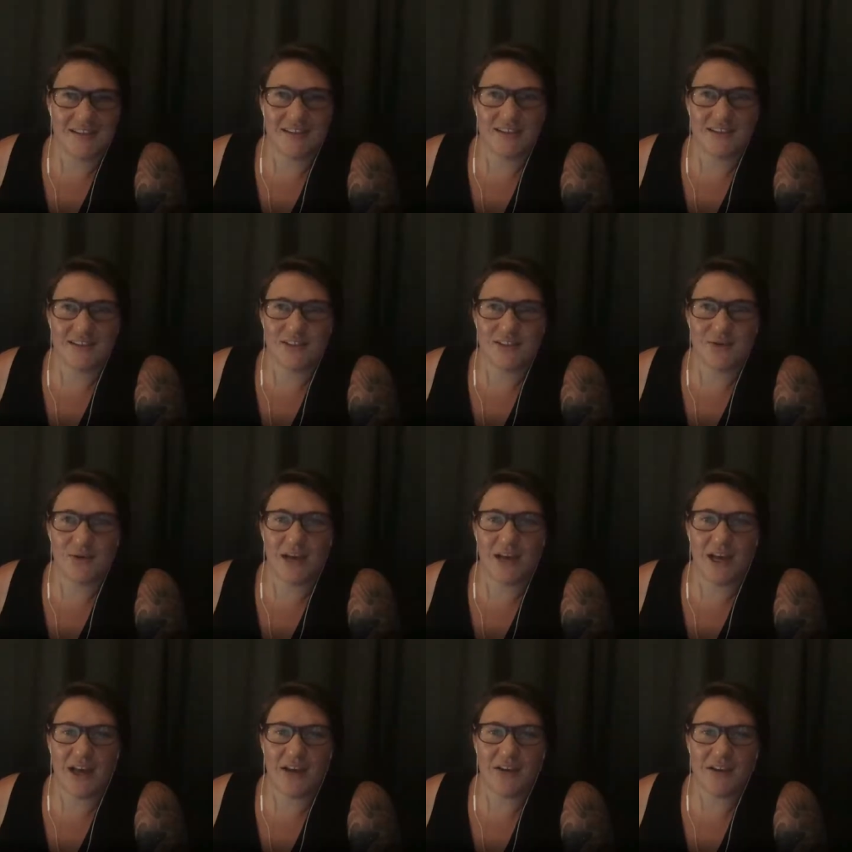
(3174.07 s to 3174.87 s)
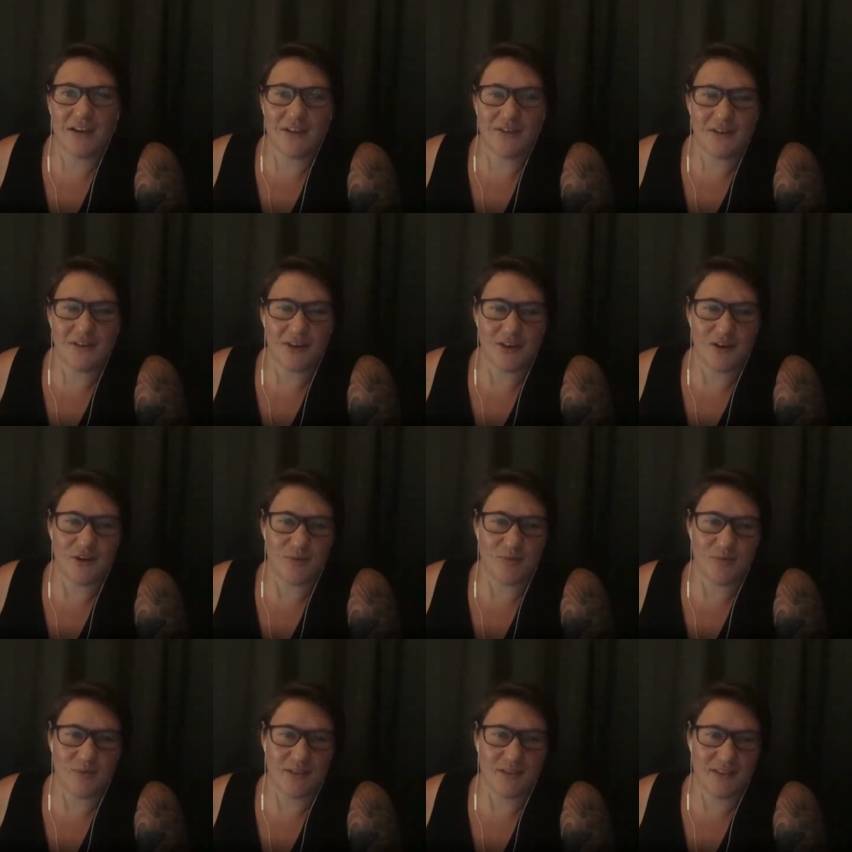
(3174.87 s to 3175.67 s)
So, how do you
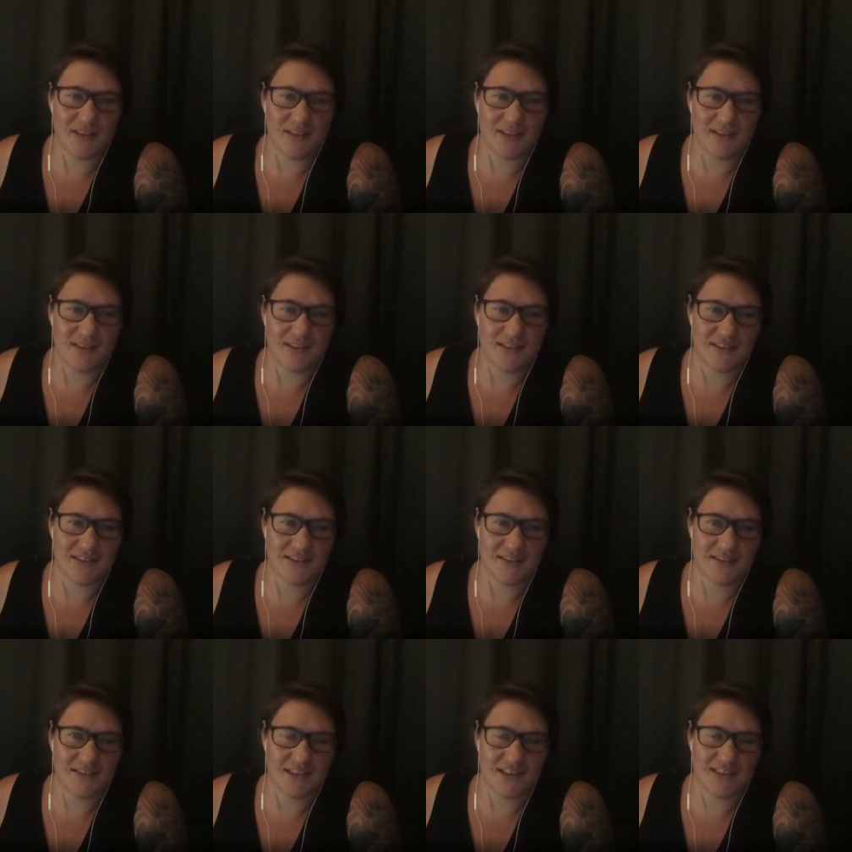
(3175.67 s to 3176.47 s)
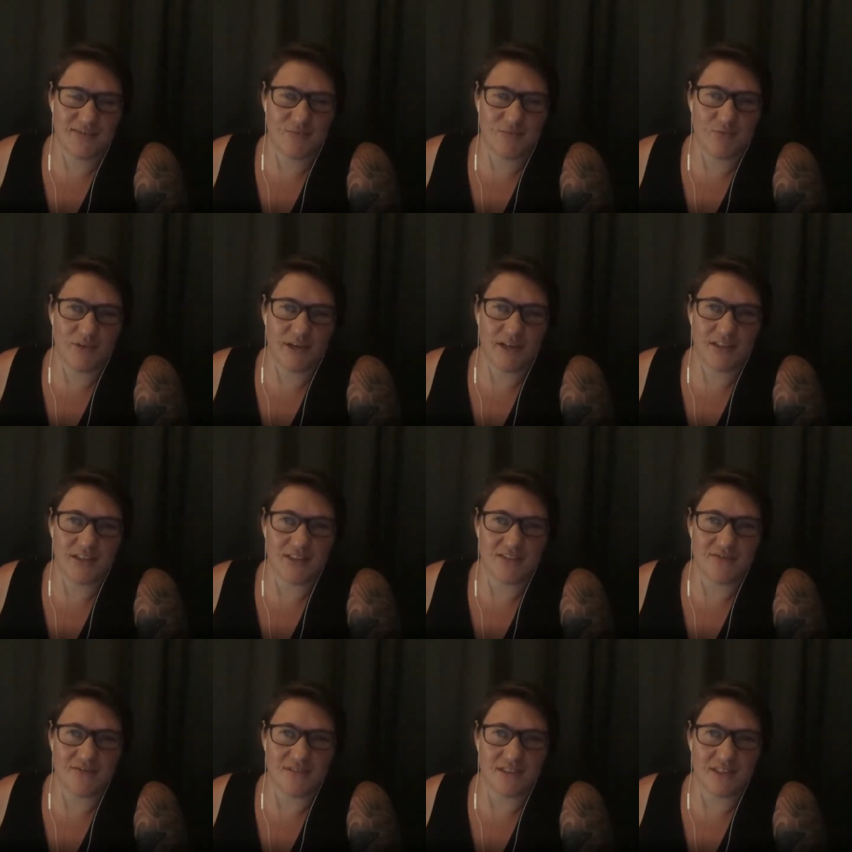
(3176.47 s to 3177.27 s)
hope this kind of branch
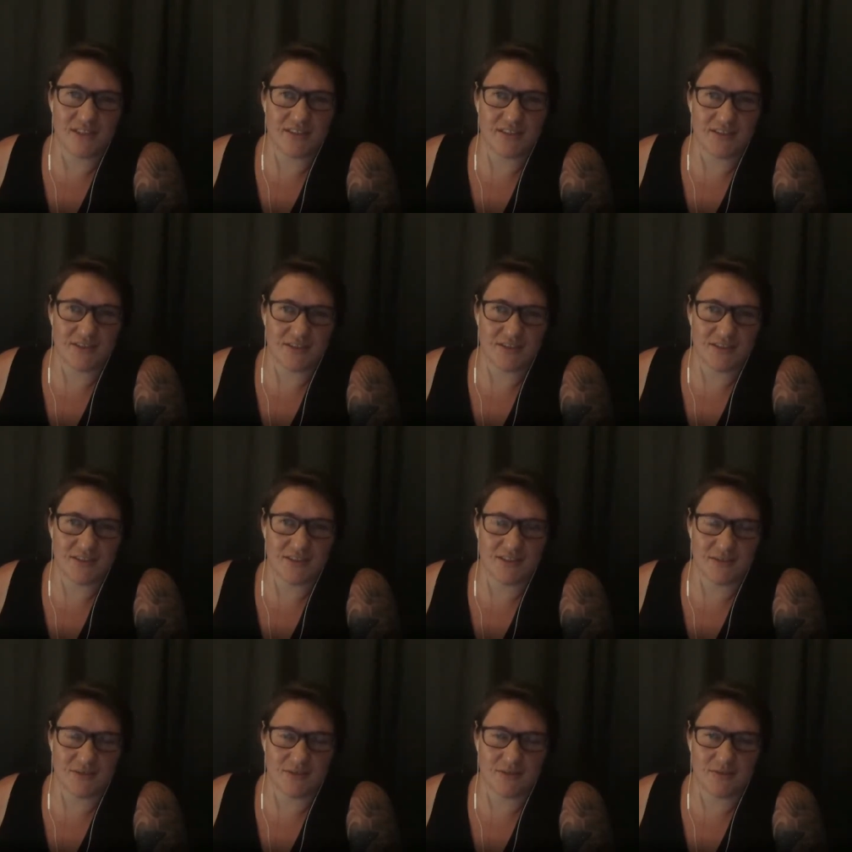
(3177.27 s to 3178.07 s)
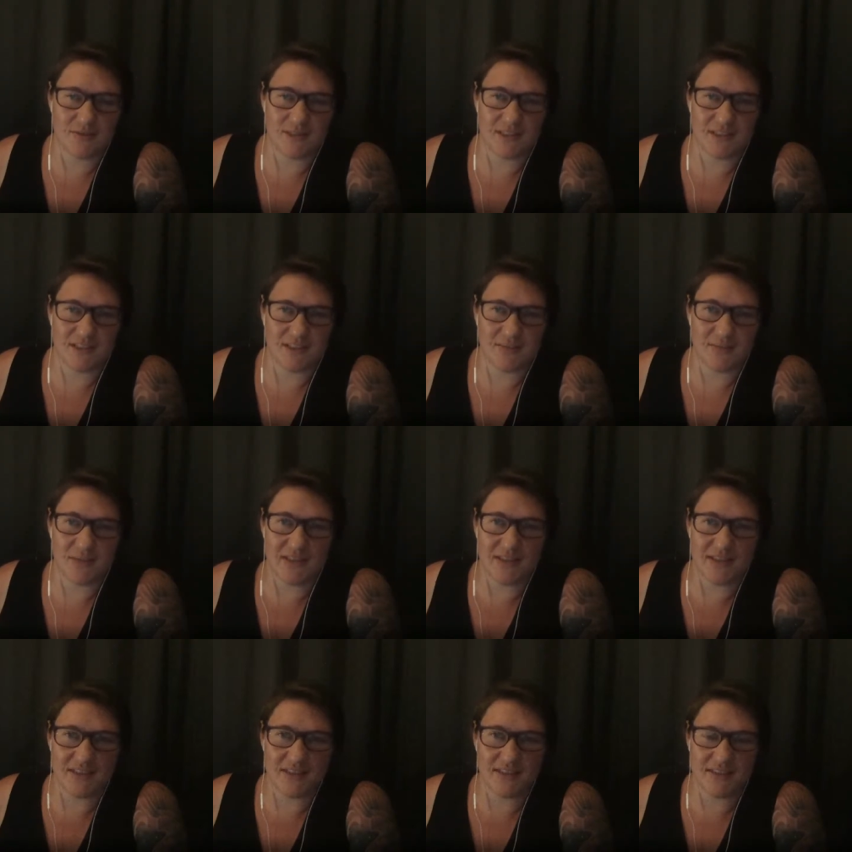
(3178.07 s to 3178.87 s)
of research incorporating like
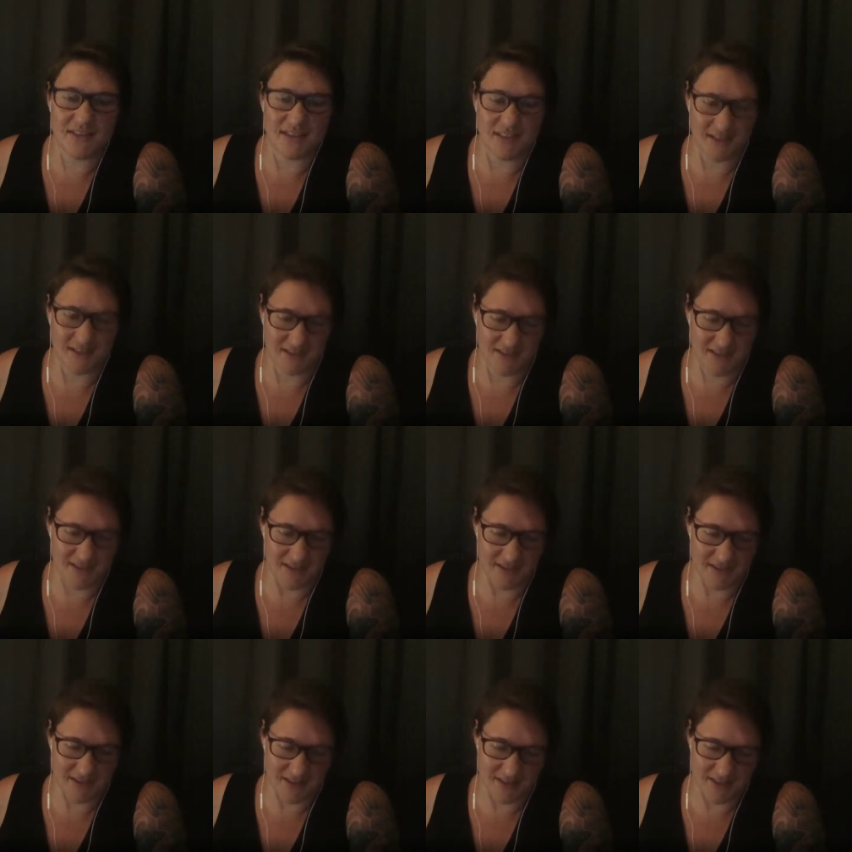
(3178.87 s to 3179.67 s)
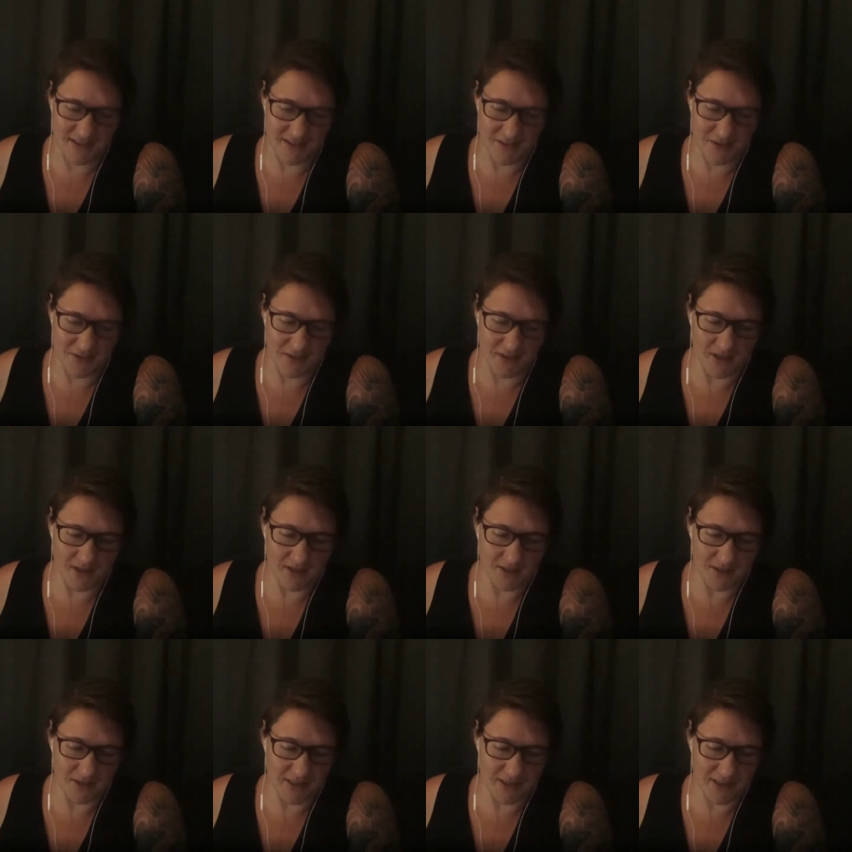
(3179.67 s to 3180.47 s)
Bayesian statistics into these
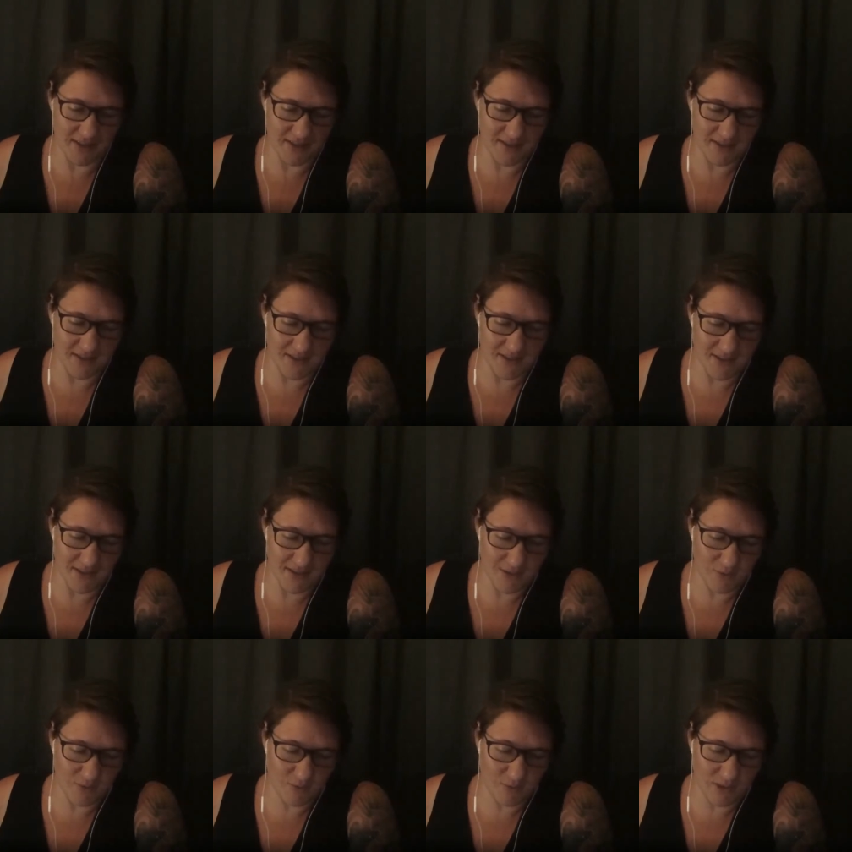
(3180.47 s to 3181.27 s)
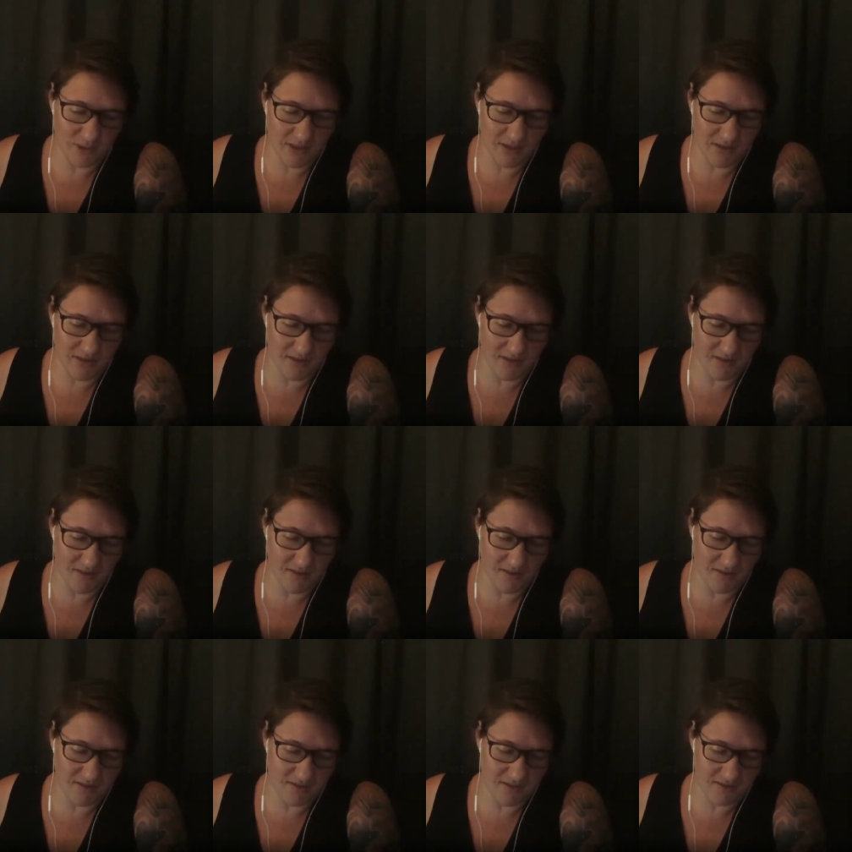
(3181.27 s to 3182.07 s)
chronologies
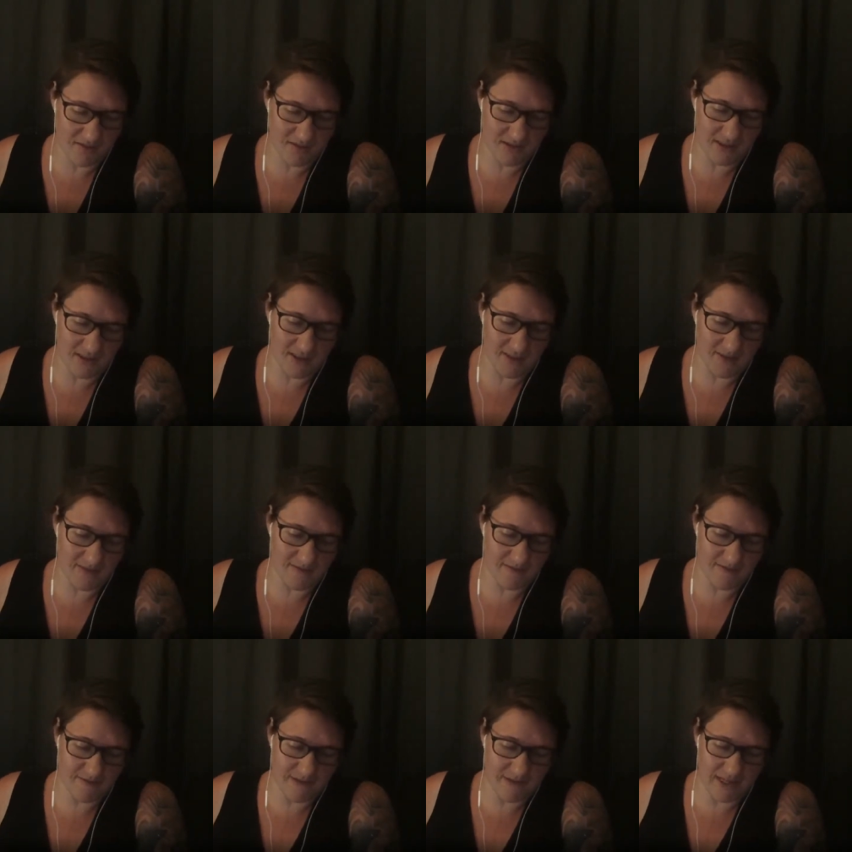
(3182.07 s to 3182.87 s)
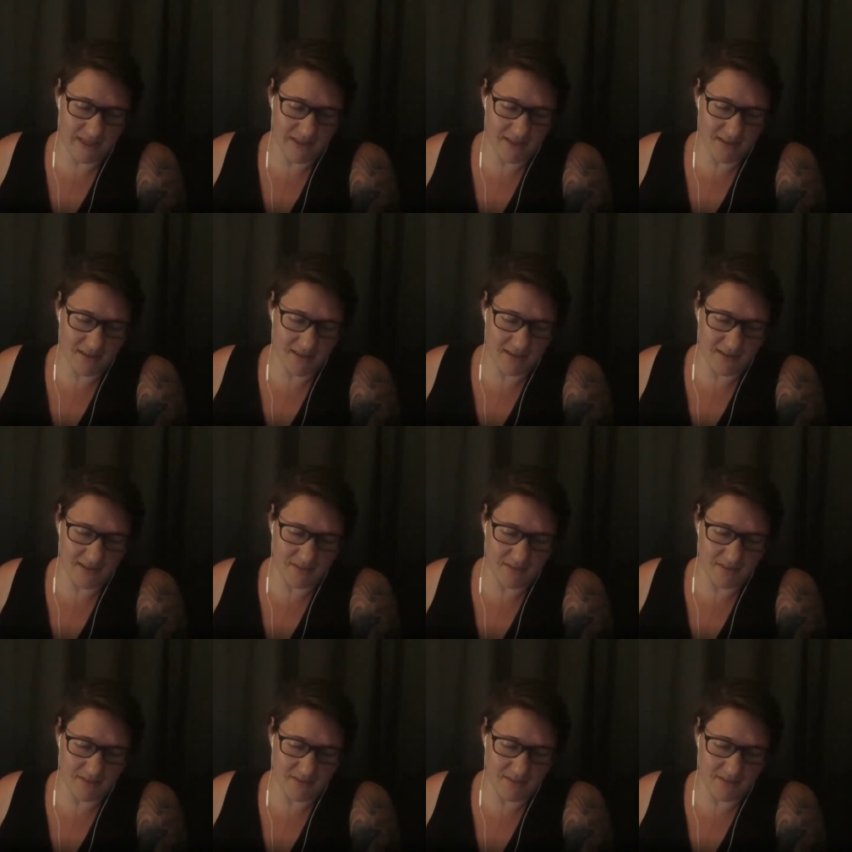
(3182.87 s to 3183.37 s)
will affect